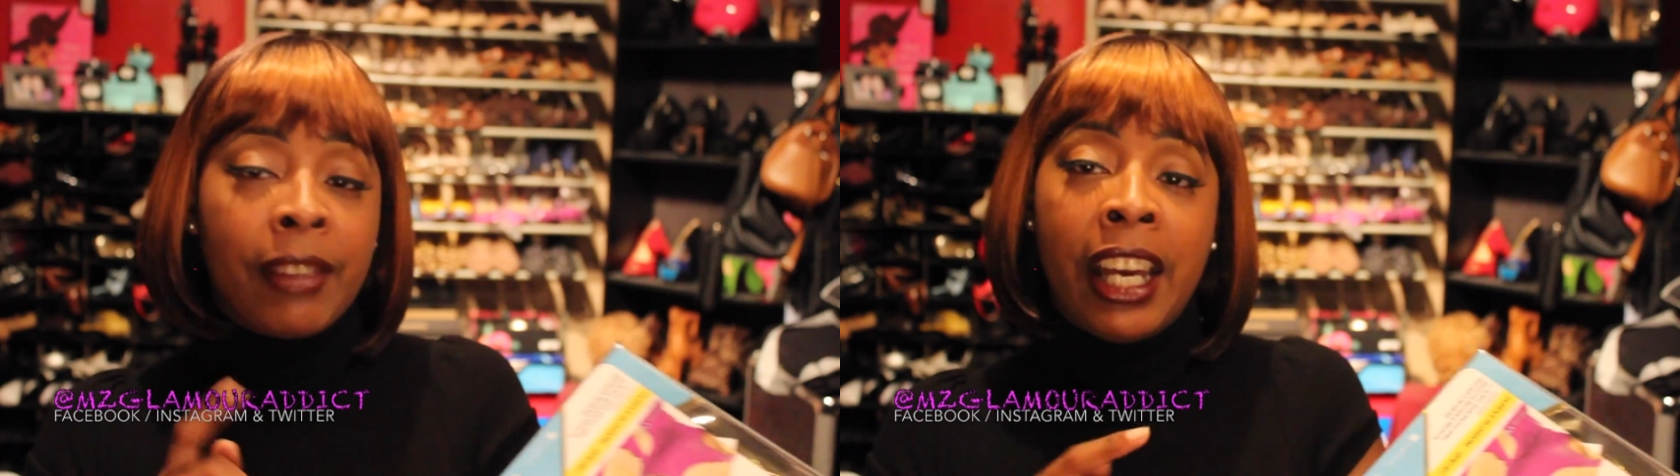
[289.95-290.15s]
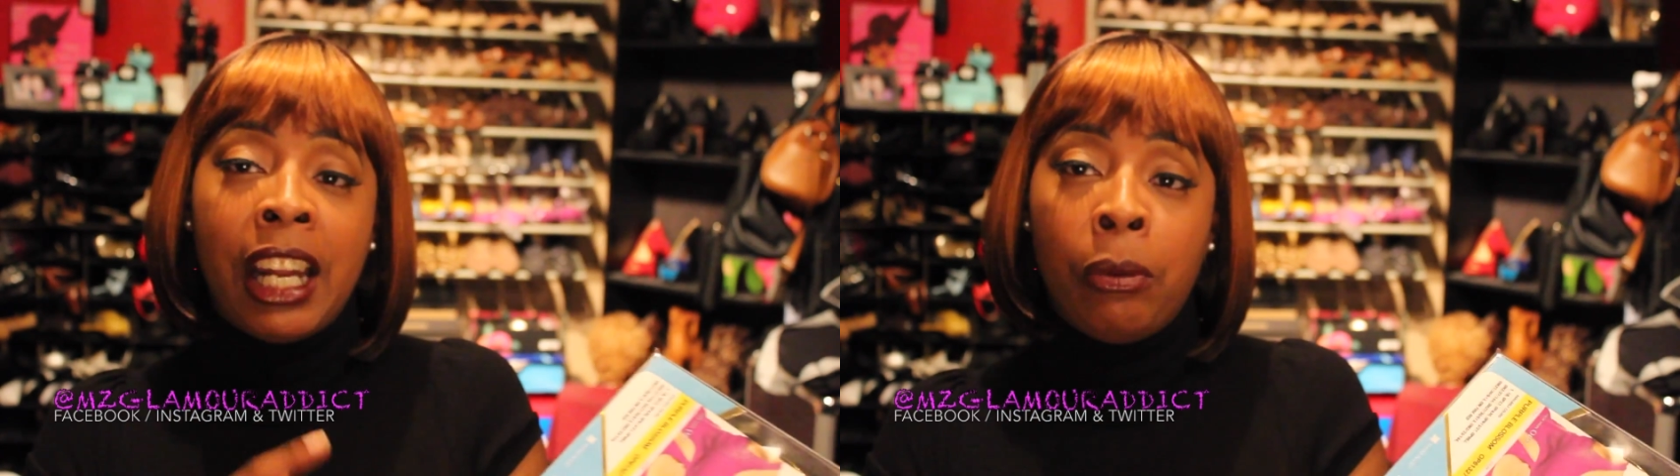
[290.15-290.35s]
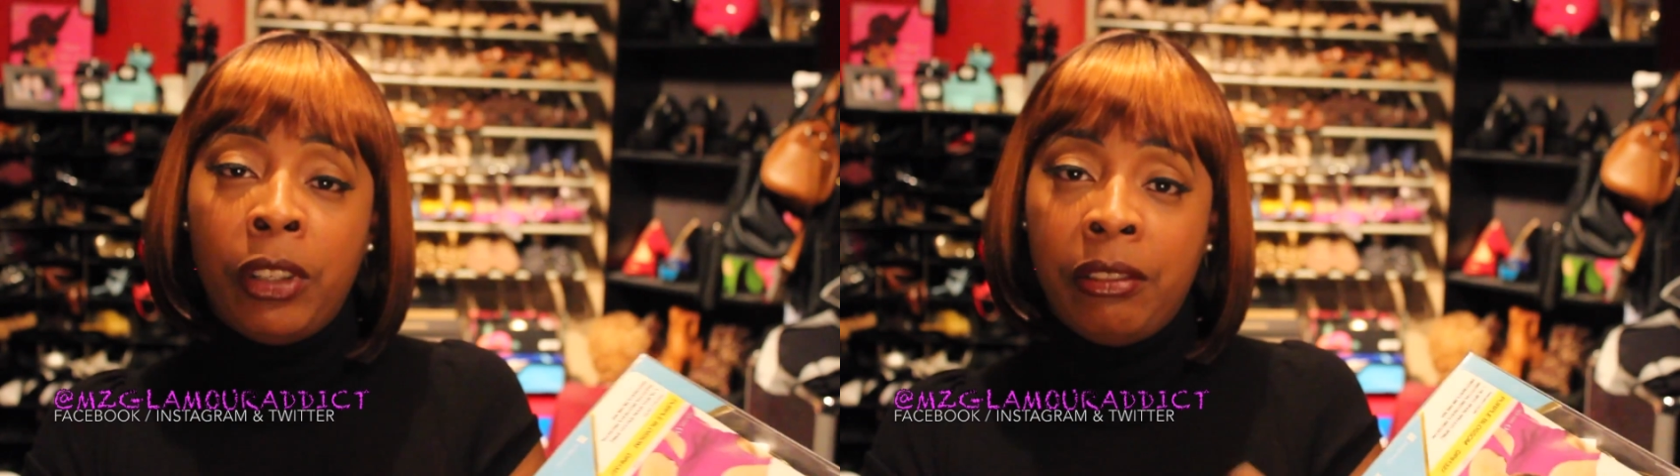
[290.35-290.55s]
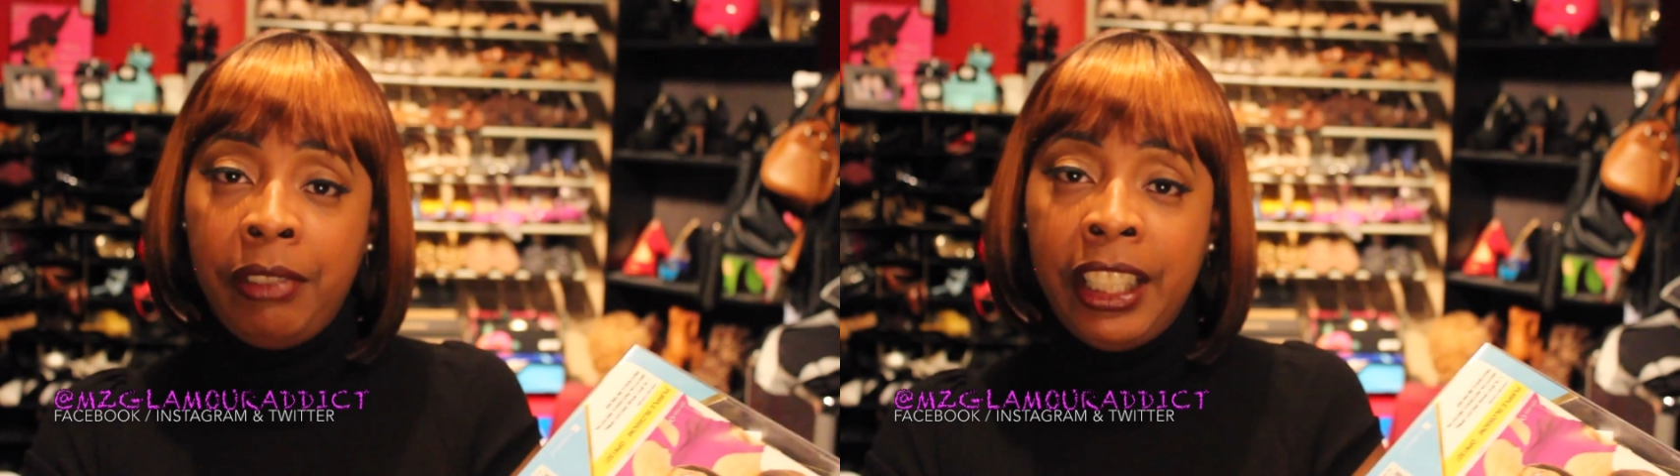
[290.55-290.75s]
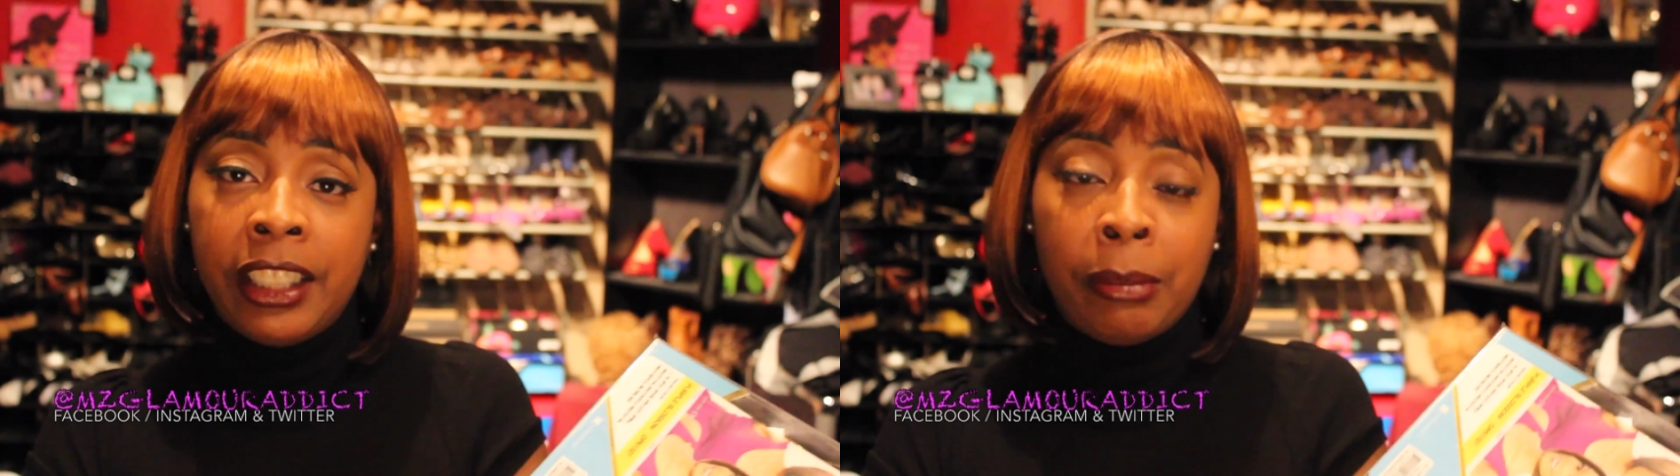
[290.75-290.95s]
and I want to
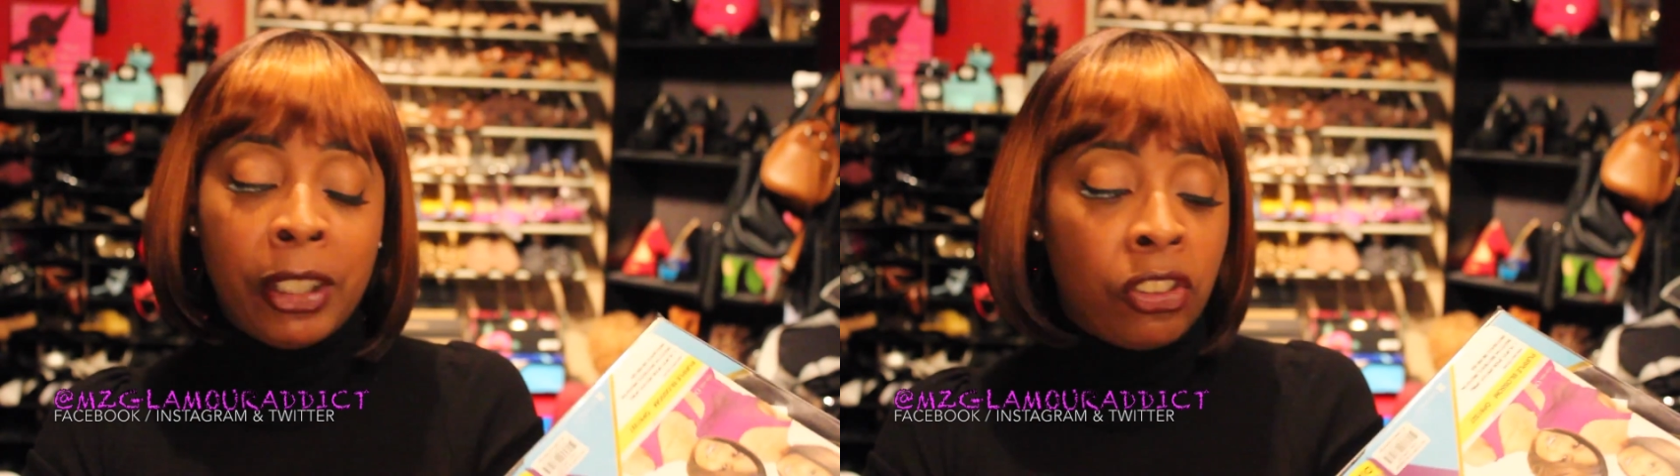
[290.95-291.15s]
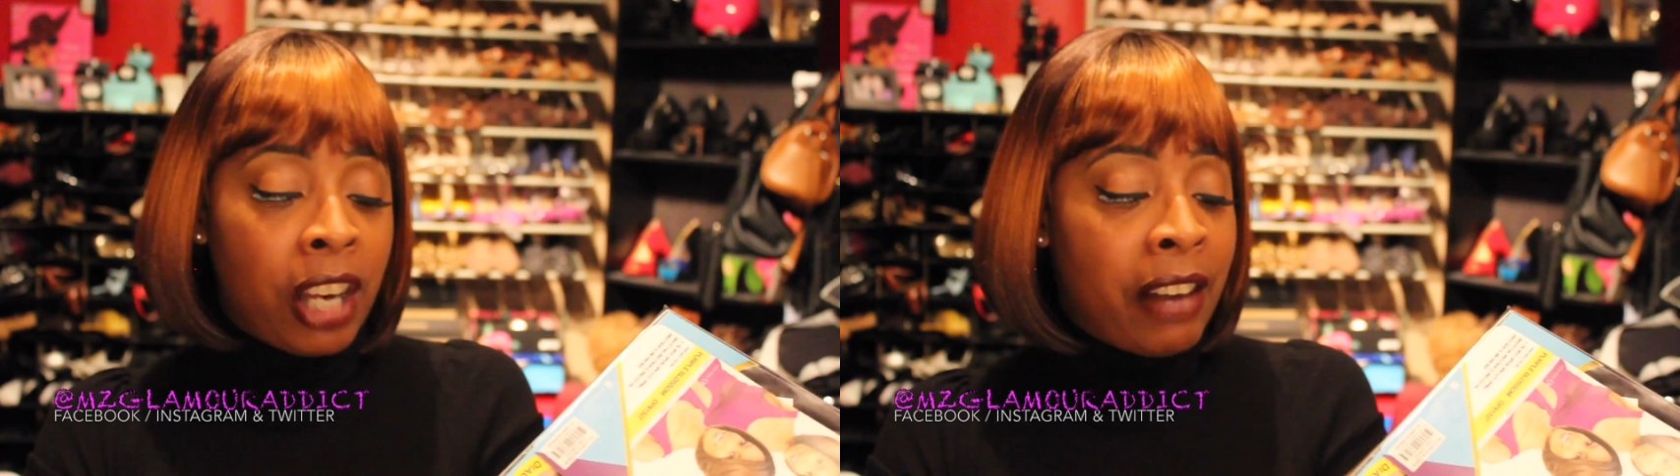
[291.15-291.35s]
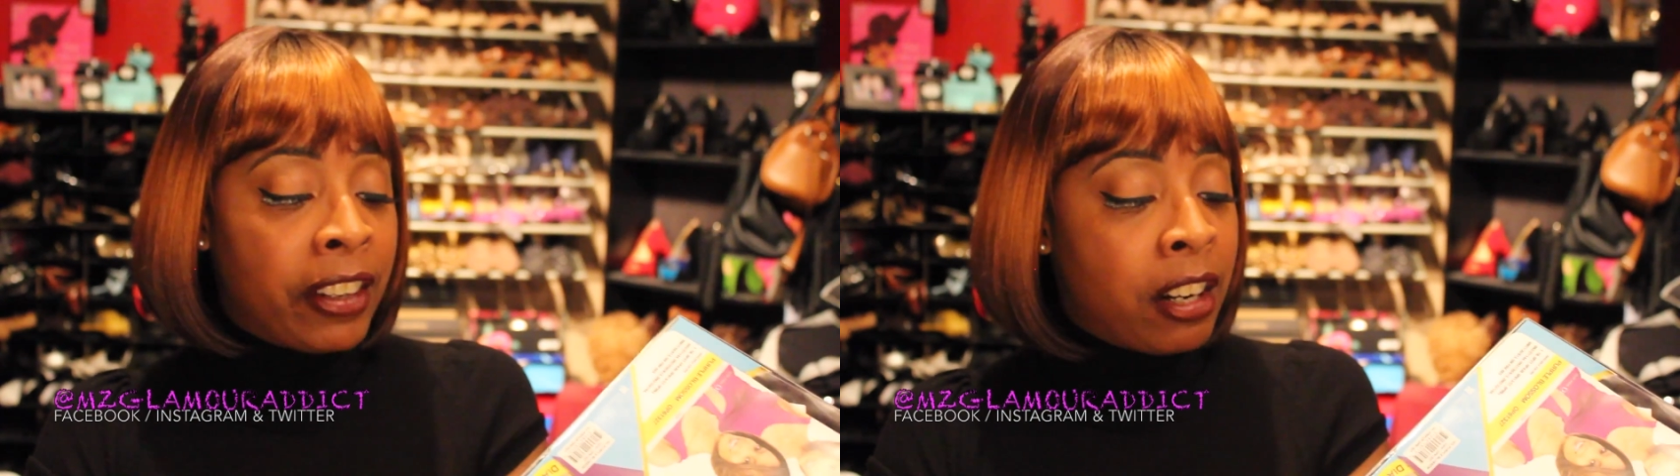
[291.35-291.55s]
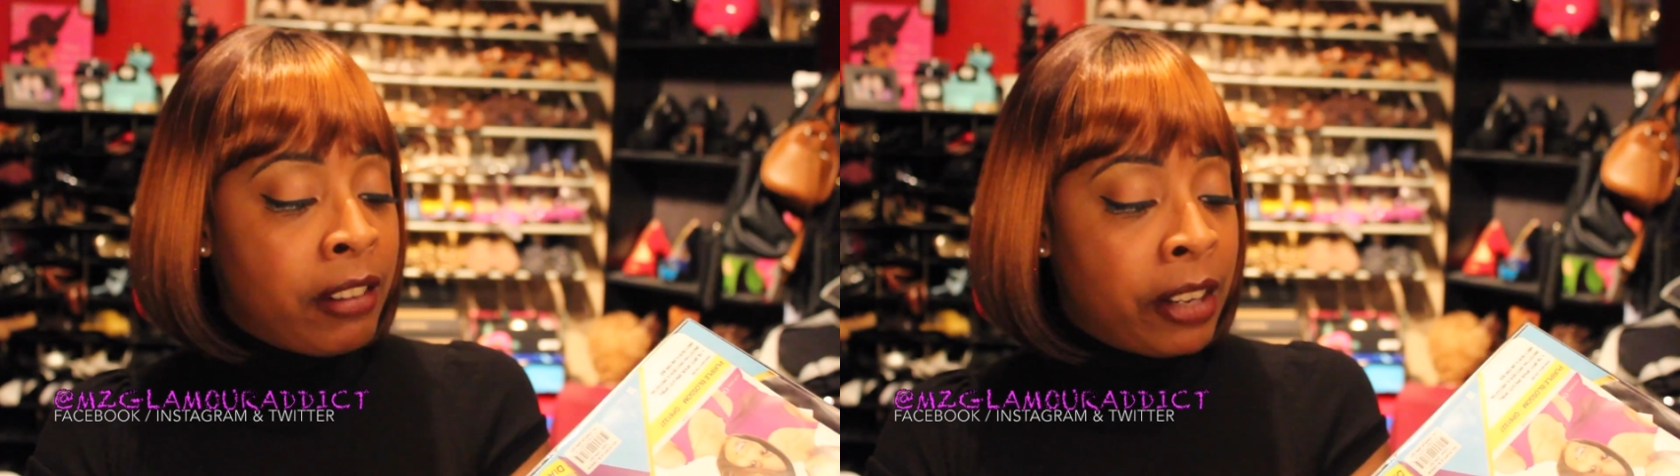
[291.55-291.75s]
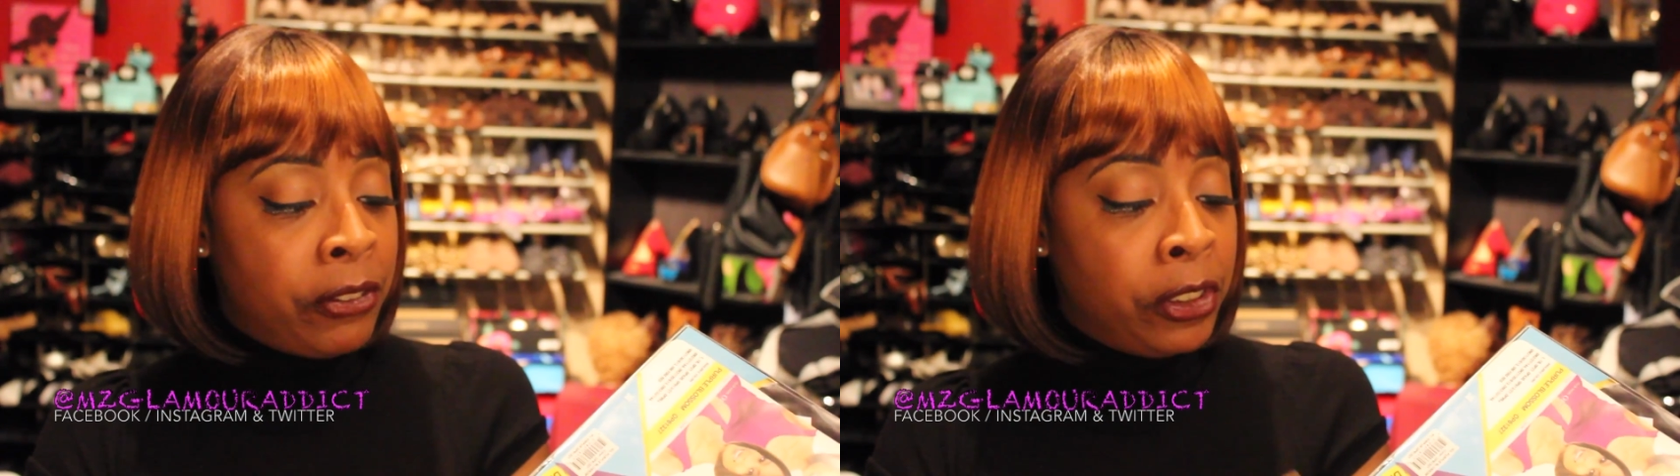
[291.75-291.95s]
read it to make sure I have it
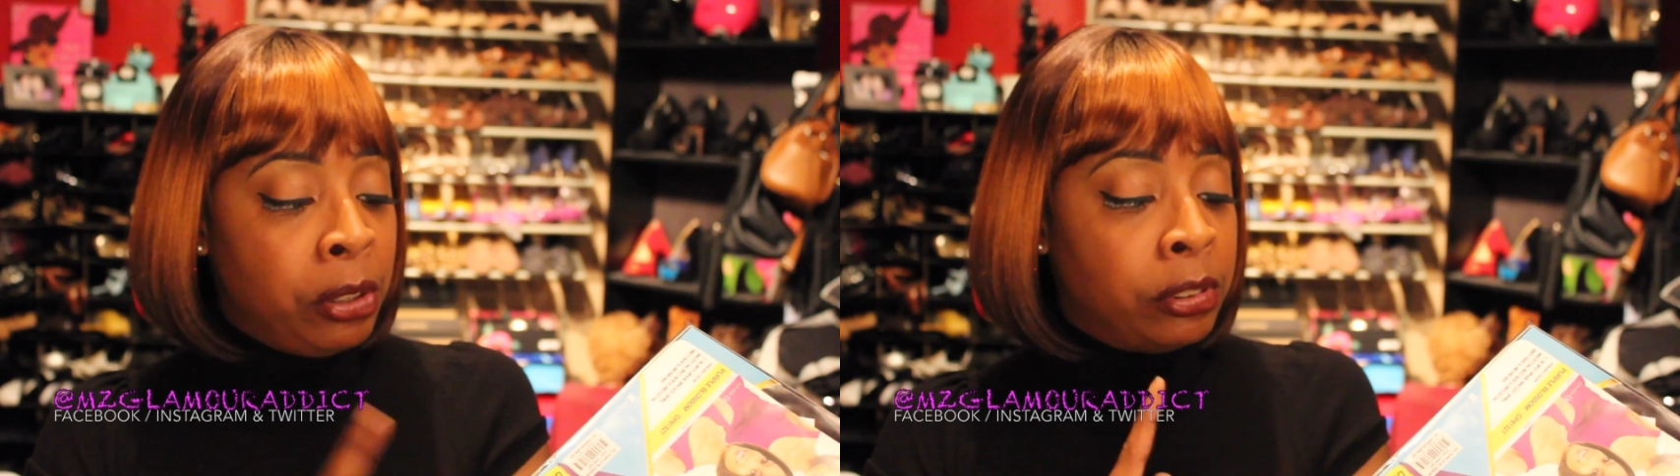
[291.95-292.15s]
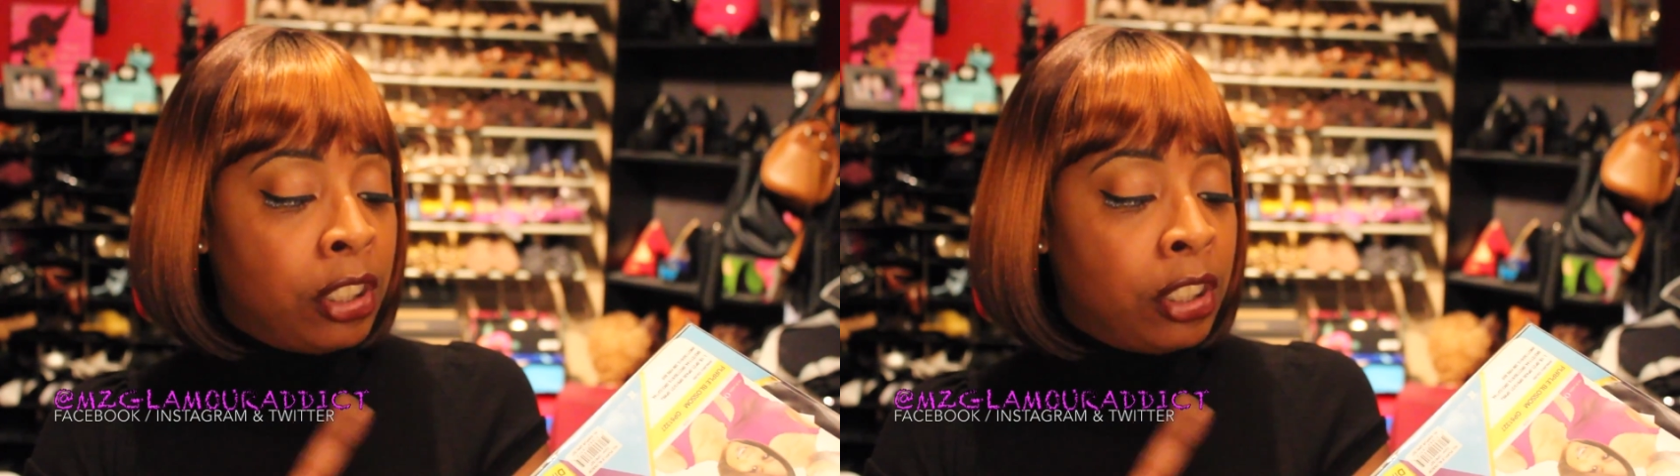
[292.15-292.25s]
correct for you,